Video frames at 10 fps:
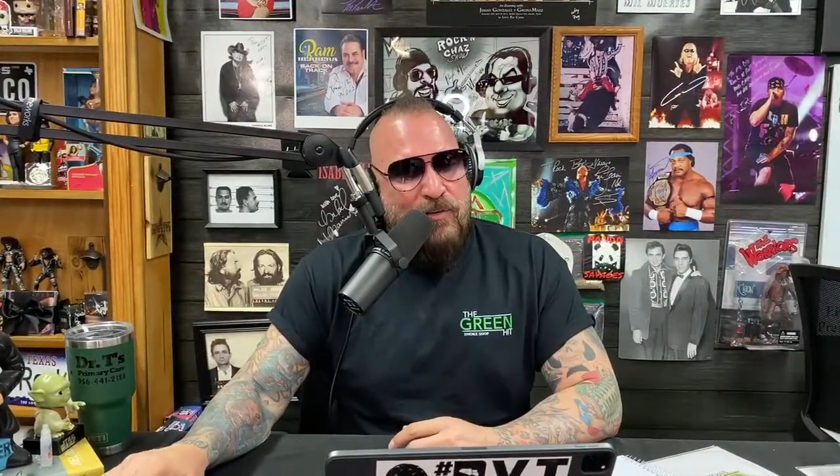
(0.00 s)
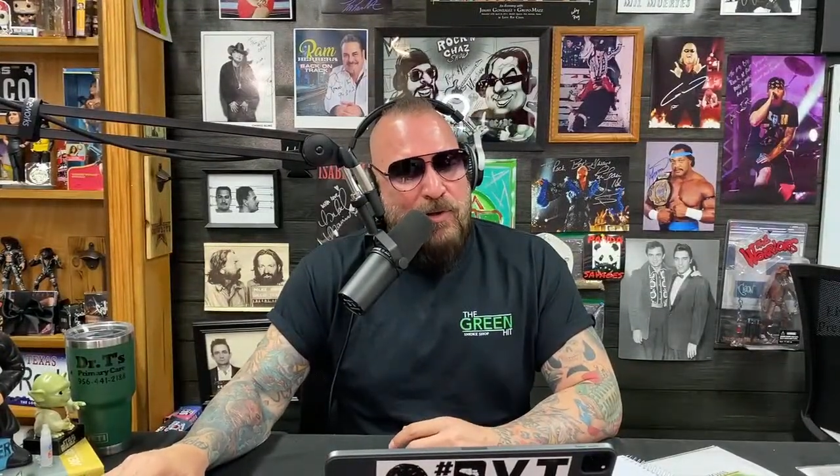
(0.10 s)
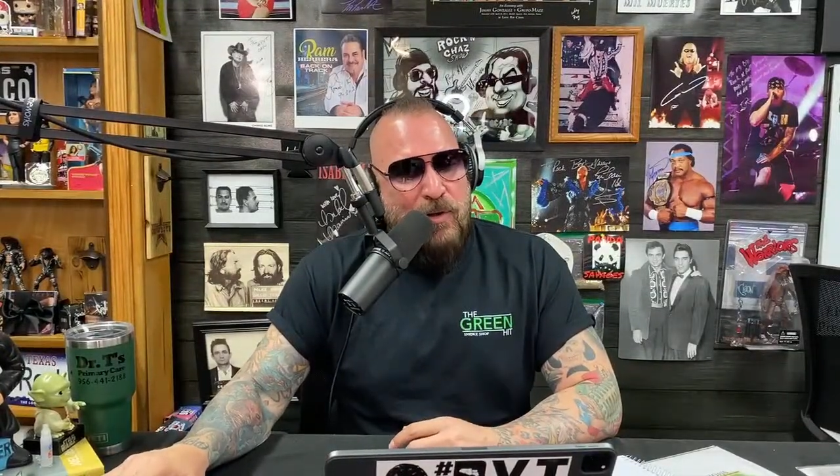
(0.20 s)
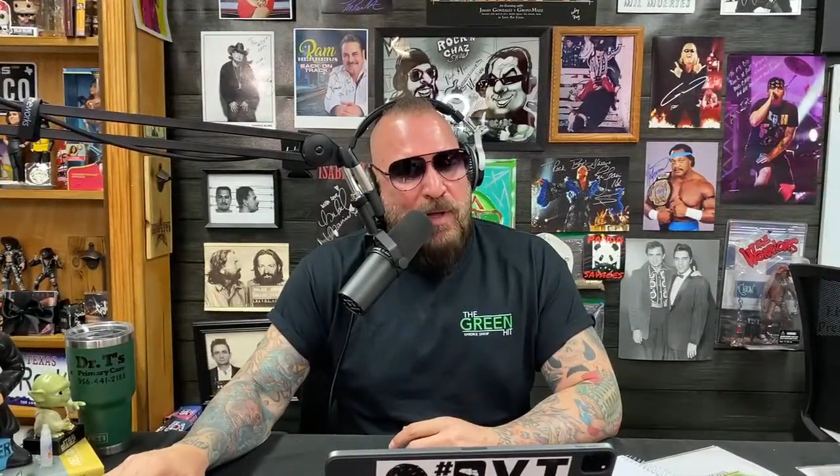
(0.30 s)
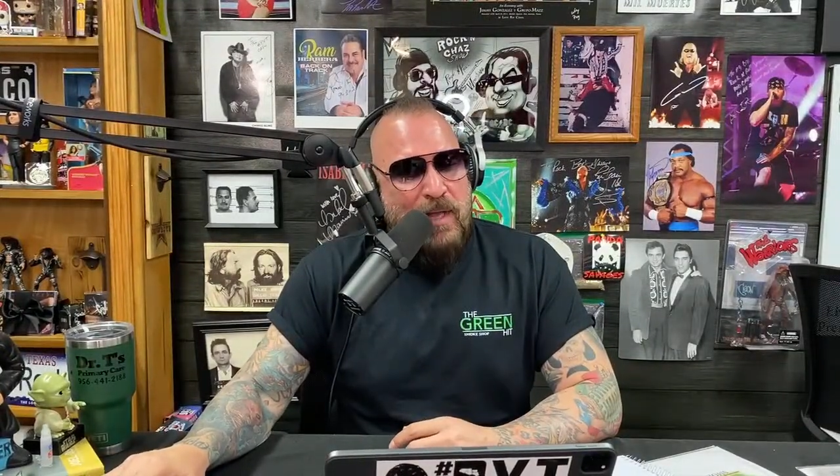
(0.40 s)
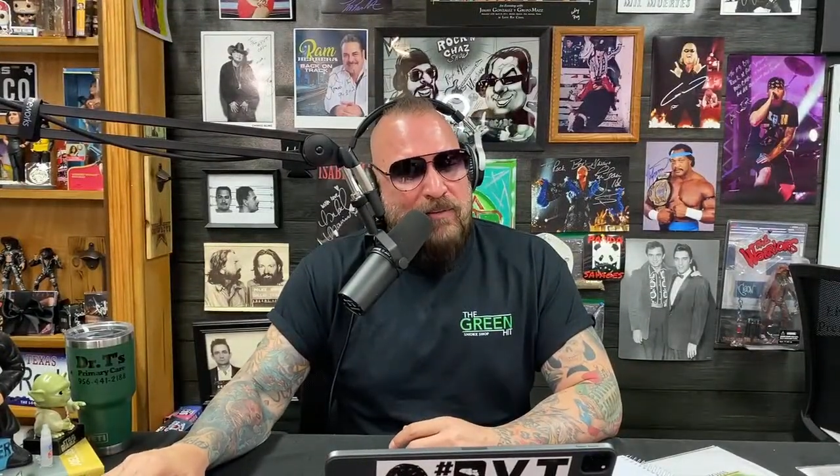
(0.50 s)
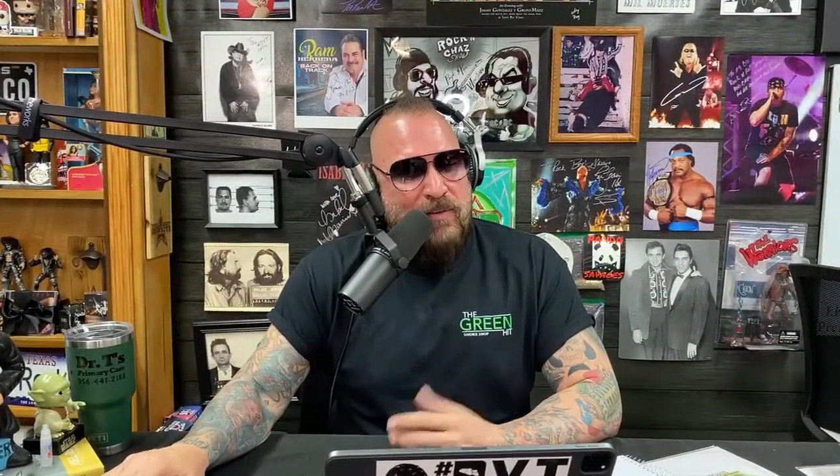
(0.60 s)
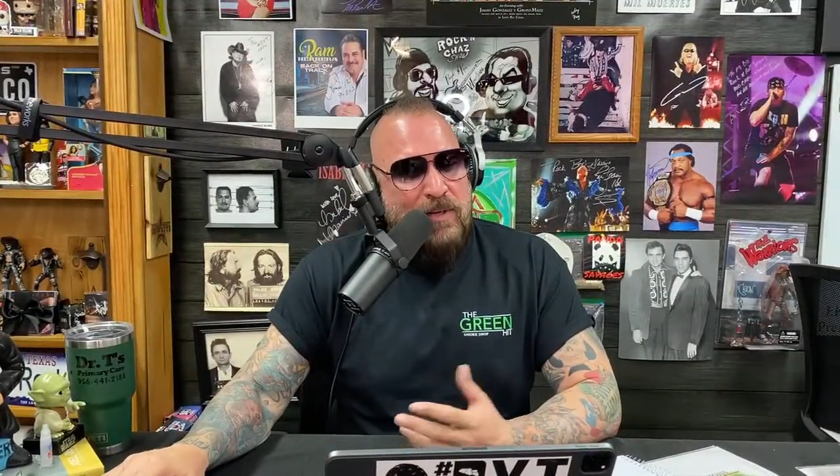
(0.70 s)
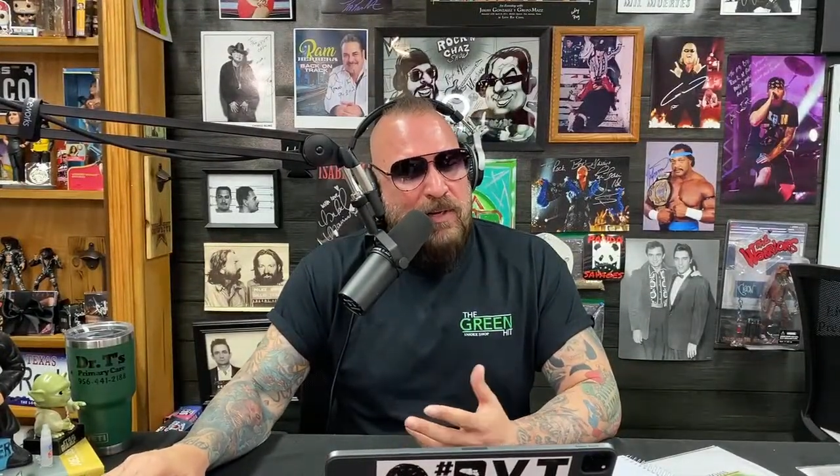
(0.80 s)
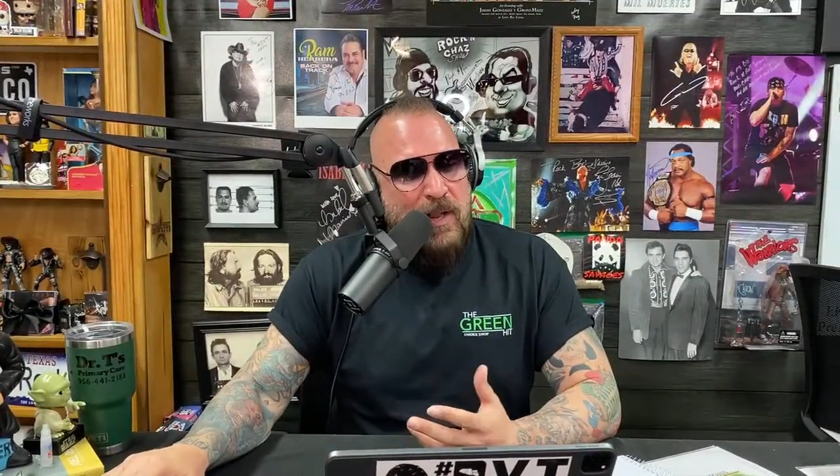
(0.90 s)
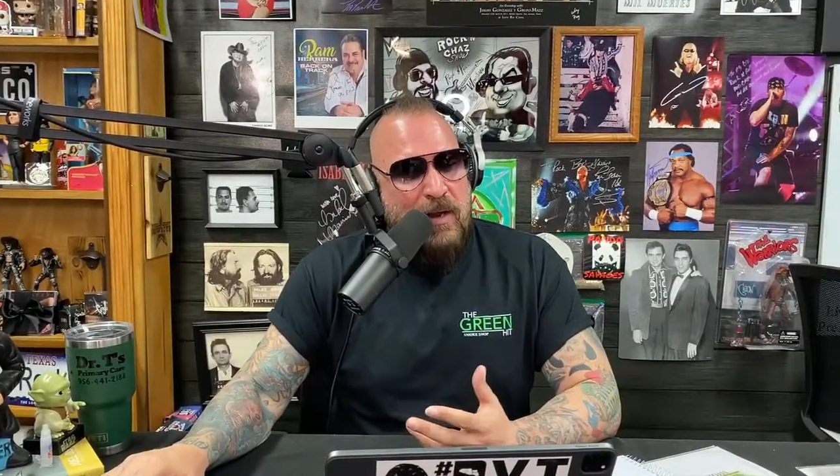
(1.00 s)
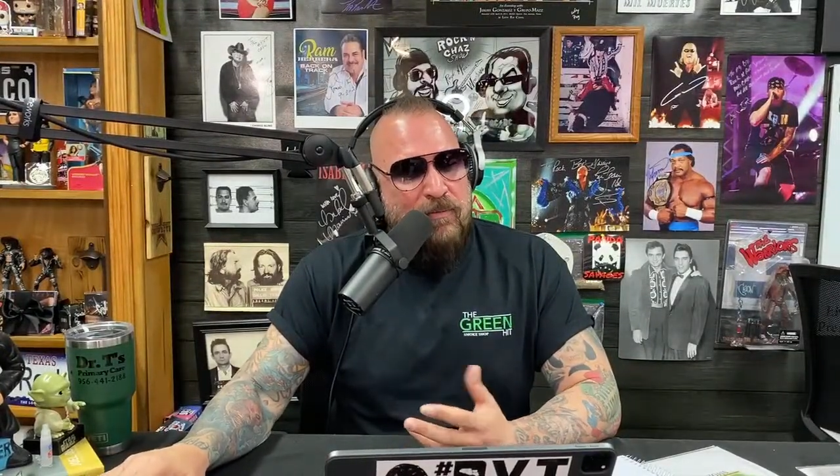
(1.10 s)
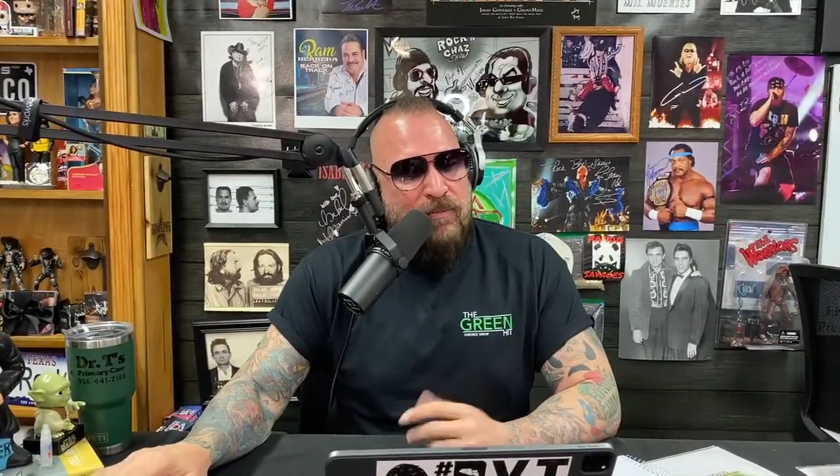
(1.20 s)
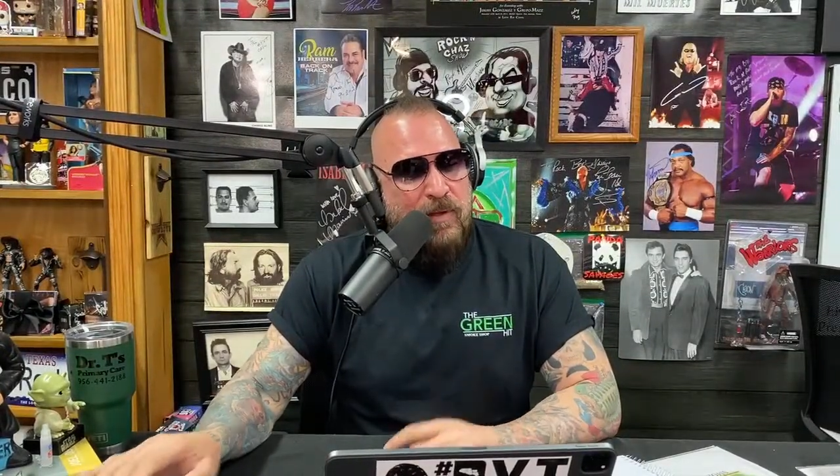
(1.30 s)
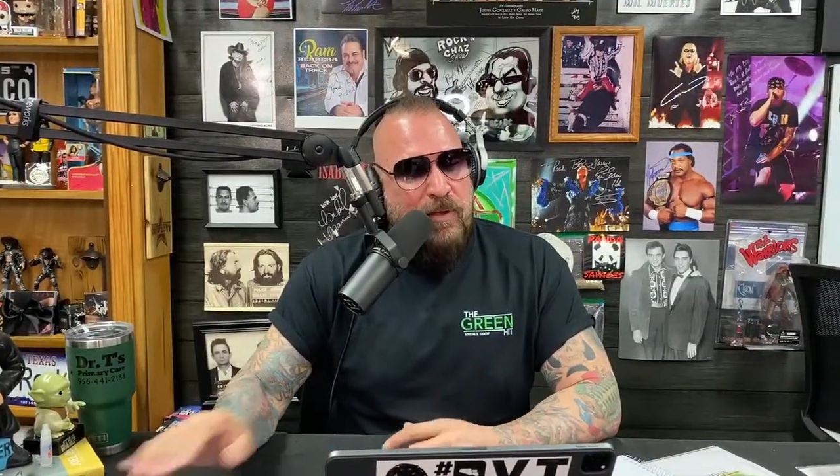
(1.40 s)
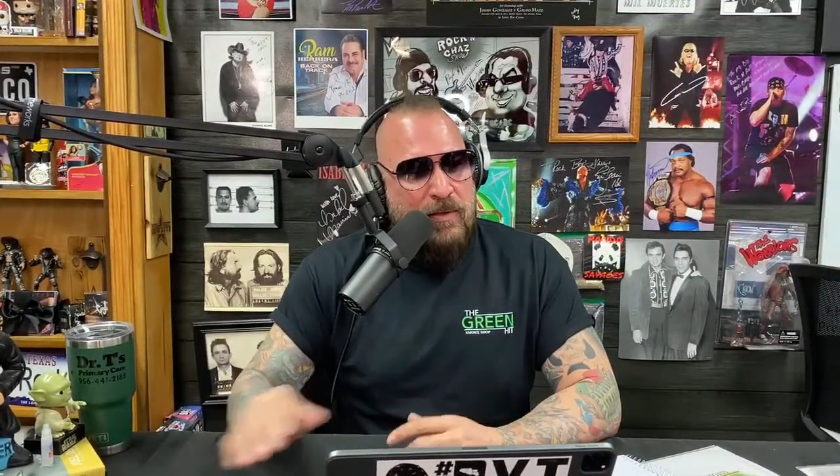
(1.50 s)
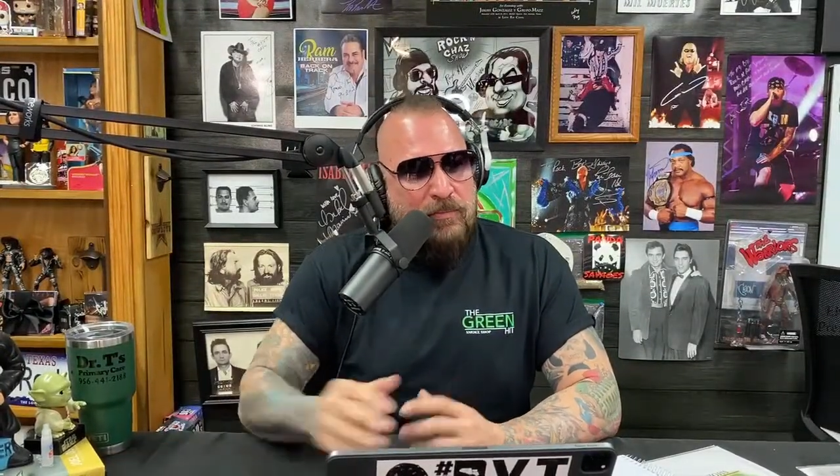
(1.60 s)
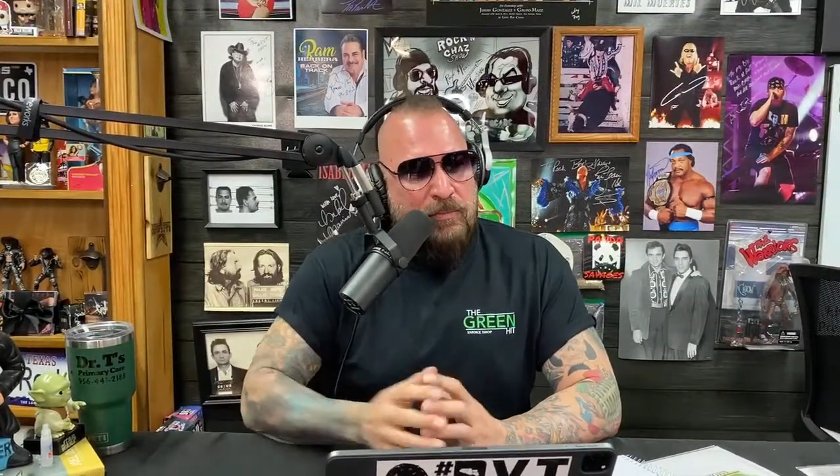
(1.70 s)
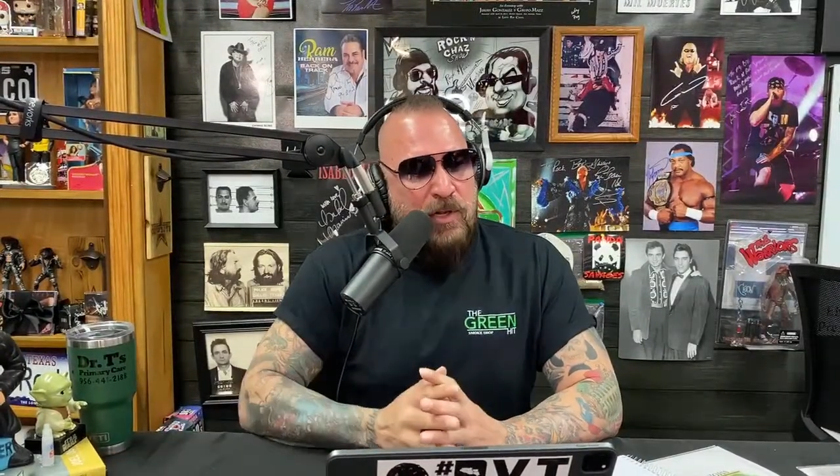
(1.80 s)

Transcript: I see a lot of